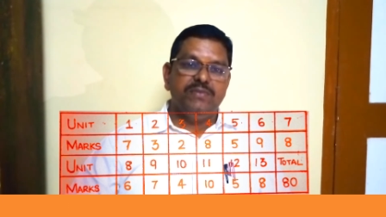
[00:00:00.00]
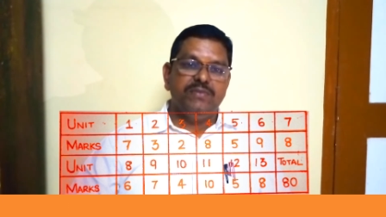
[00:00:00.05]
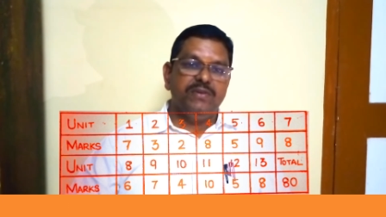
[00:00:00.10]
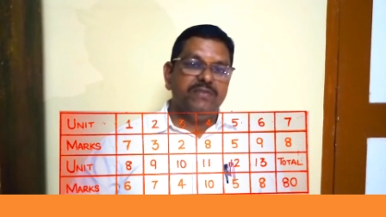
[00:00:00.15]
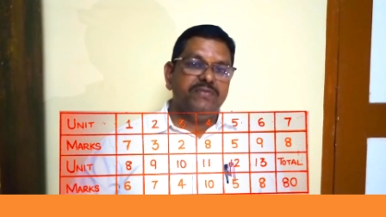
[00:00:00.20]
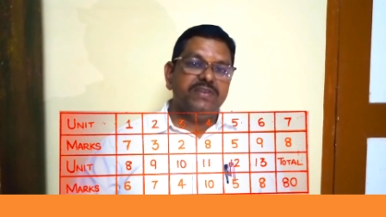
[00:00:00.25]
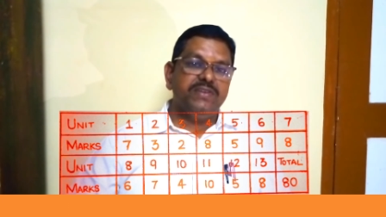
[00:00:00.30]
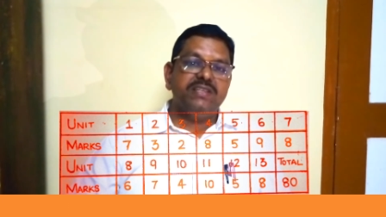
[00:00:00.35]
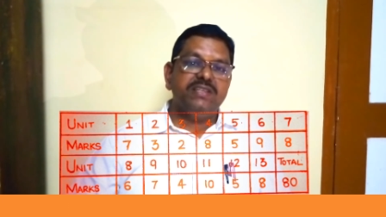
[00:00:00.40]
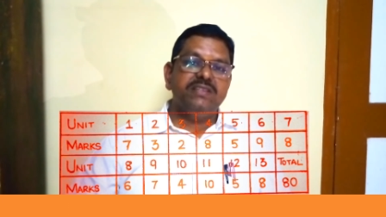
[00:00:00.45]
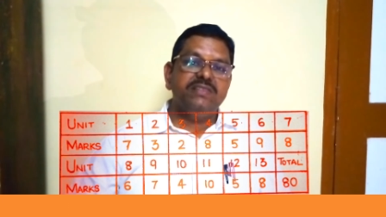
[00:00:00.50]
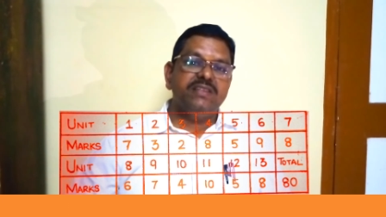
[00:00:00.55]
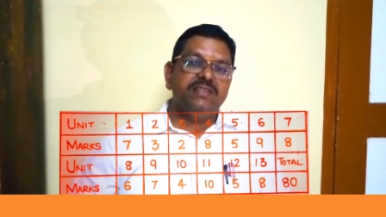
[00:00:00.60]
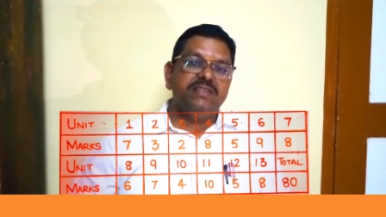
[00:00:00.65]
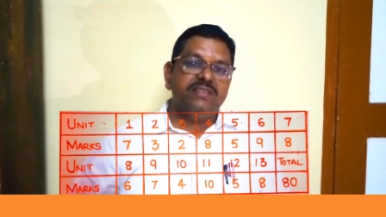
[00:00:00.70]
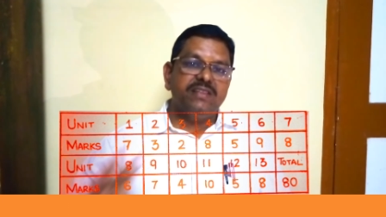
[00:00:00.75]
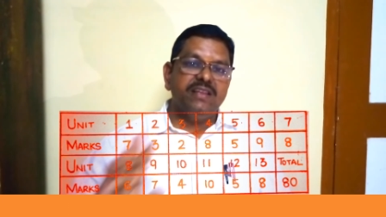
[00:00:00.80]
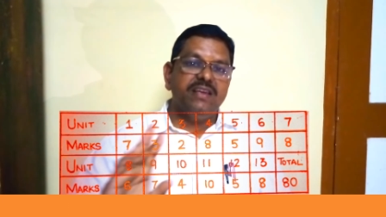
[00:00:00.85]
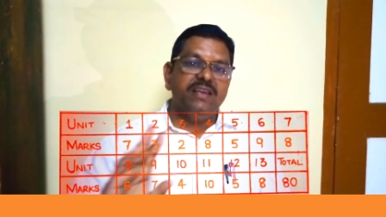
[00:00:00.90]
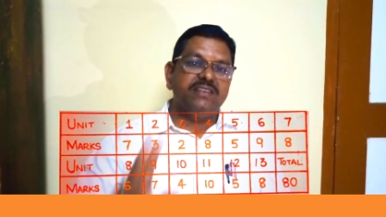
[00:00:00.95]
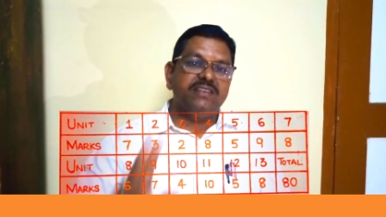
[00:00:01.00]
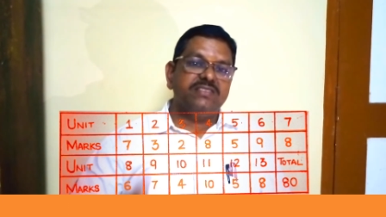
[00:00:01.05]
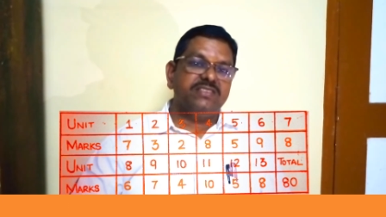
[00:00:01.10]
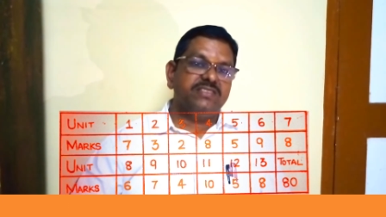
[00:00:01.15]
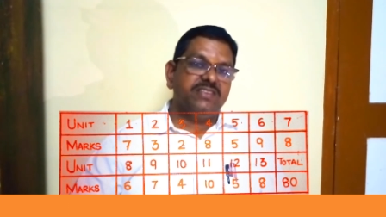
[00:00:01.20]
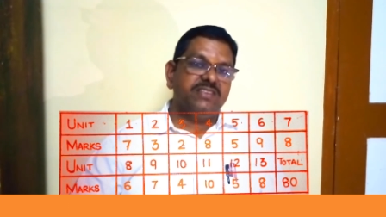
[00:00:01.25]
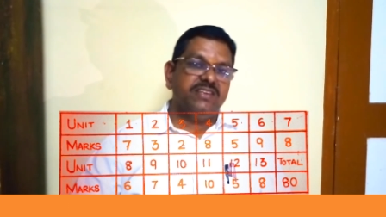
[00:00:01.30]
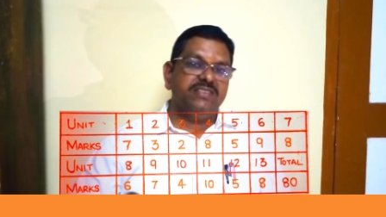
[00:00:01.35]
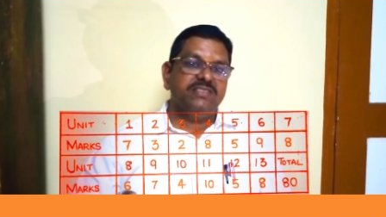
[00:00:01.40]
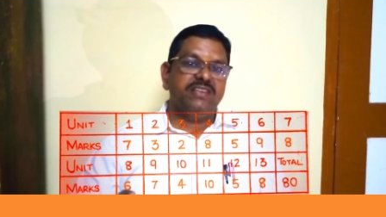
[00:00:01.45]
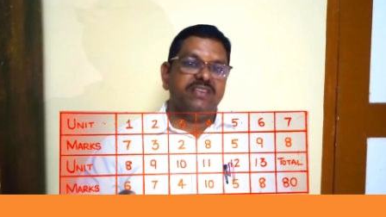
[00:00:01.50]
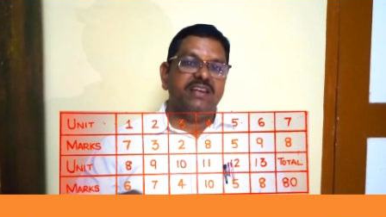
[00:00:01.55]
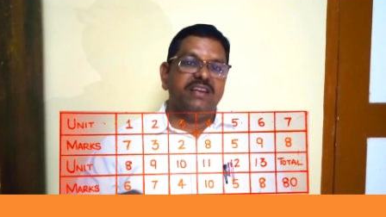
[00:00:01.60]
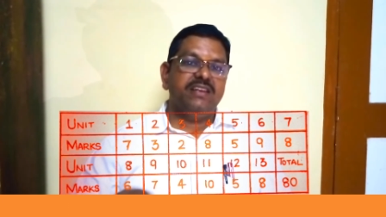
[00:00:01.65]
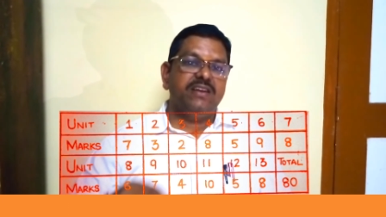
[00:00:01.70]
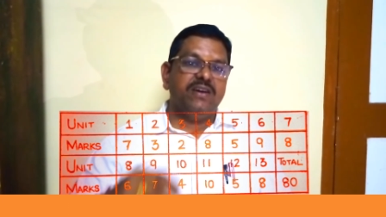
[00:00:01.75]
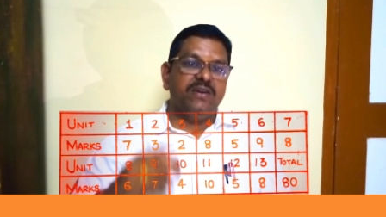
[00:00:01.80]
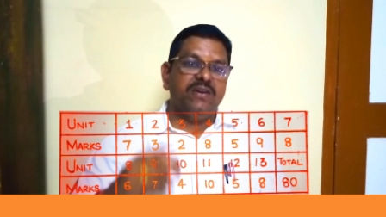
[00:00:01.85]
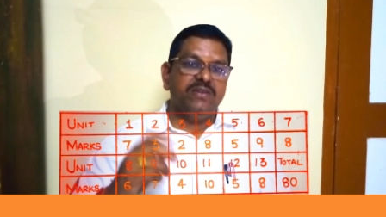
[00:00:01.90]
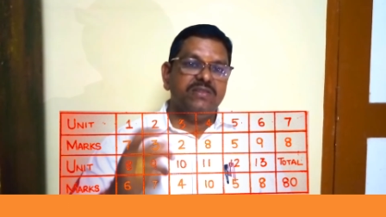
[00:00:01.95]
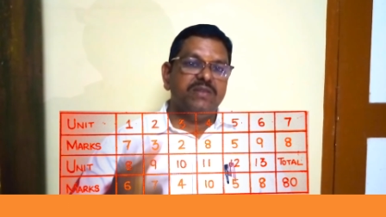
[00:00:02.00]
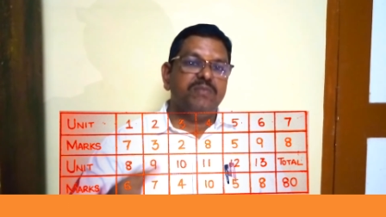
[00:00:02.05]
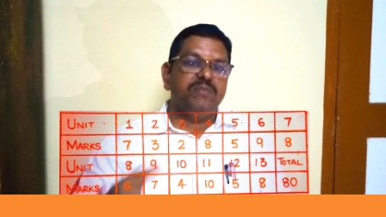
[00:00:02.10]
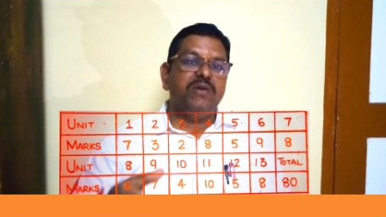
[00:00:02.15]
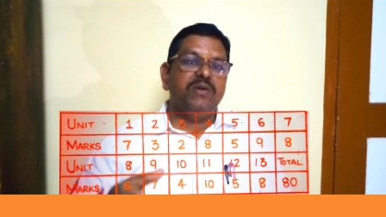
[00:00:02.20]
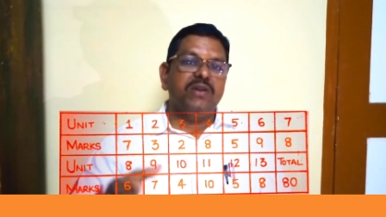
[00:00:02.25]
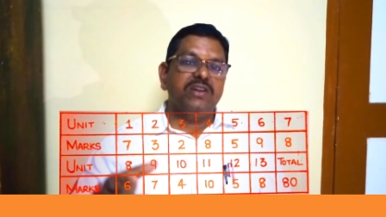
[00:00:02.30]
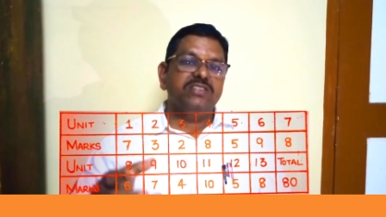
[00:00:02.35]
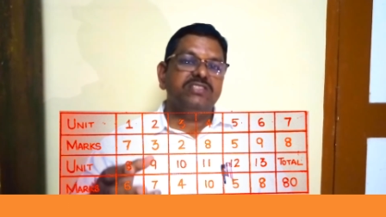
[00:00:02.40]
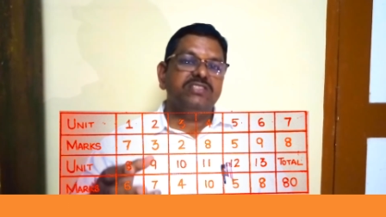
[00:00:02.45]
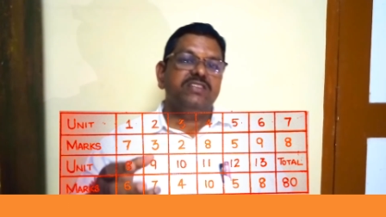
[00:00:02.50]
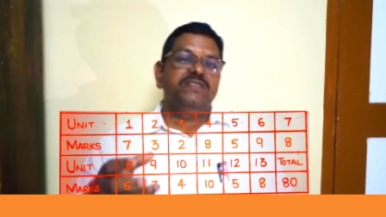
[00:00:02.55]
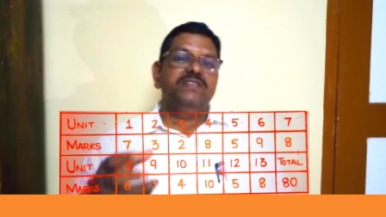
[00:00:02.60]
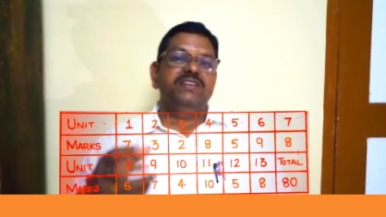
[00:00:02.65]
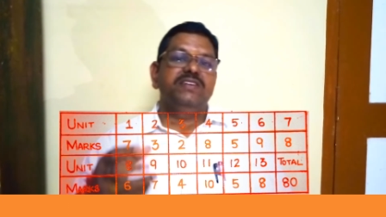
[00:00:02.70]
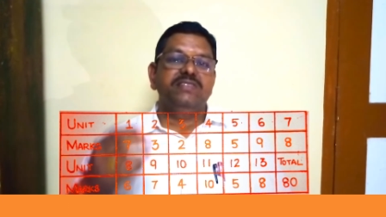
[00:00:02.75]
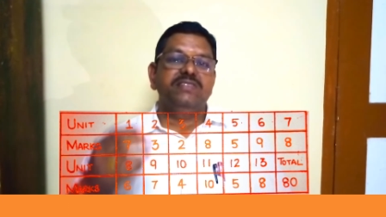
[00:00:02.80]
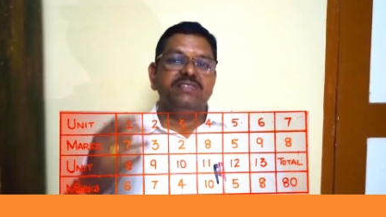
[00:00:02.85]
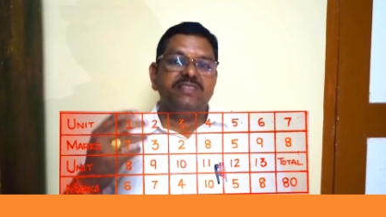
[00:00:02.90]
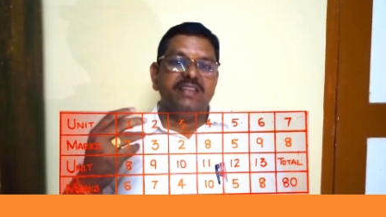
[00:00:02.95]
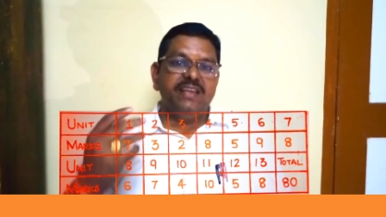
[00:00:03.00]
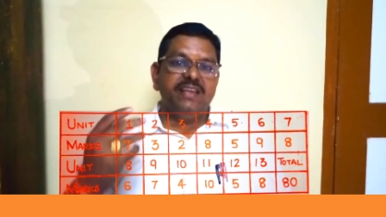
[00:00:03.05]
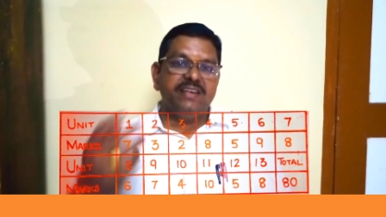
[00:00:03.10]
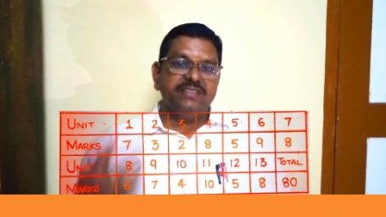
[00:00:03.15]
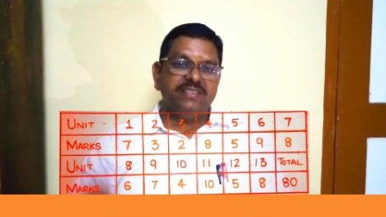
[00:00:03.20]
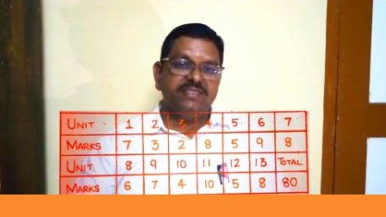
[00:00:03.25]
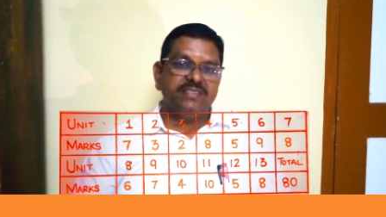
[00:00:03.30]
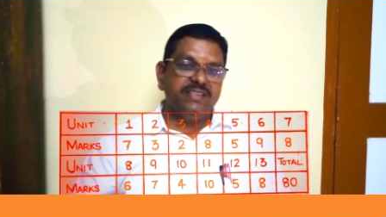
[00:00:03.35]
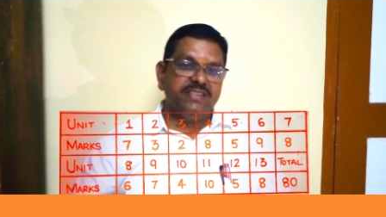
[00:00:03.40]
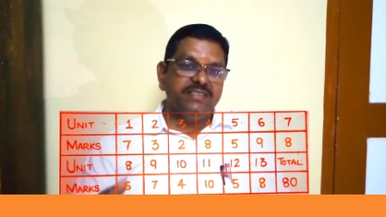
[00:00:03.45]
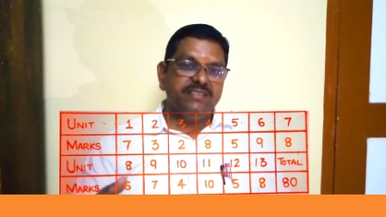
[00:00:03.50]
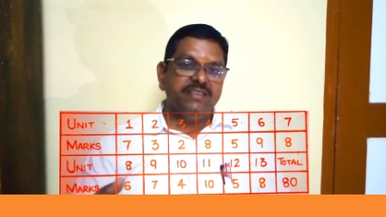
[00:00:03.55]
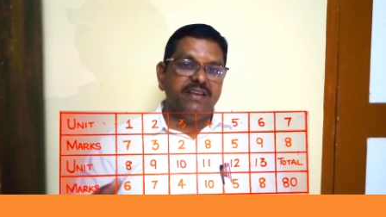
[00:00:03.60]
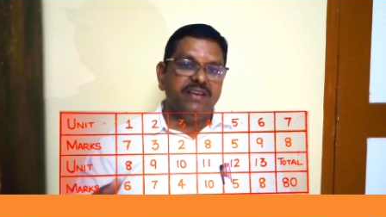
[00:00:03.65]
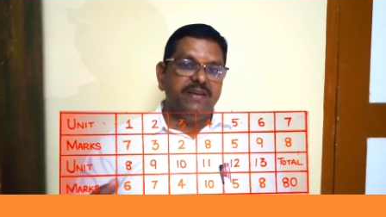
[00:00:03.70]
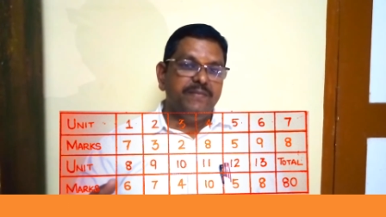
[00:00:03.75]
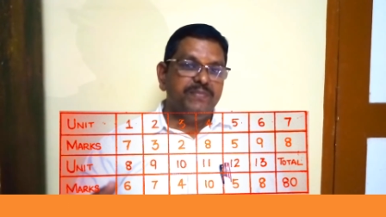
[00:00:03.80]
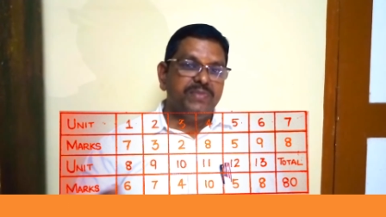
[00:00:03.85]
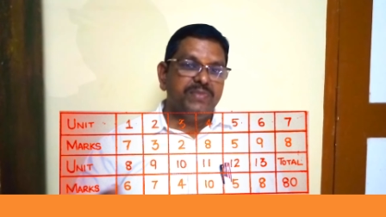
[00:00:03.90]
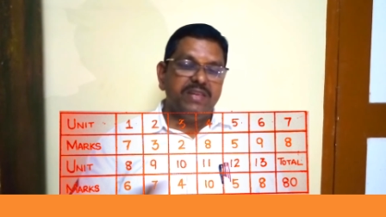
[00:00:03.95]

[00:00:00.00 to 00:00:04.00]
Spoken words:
perfect in the 3 exercise and all the models given in the 3 exercise,